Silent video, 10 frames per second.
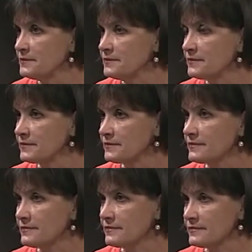Um,
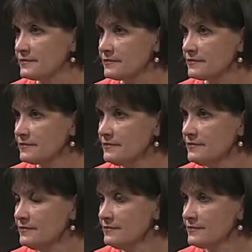well, it's, it's
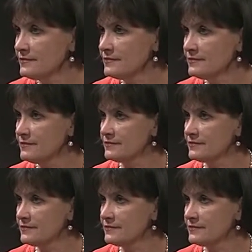just like Joe says.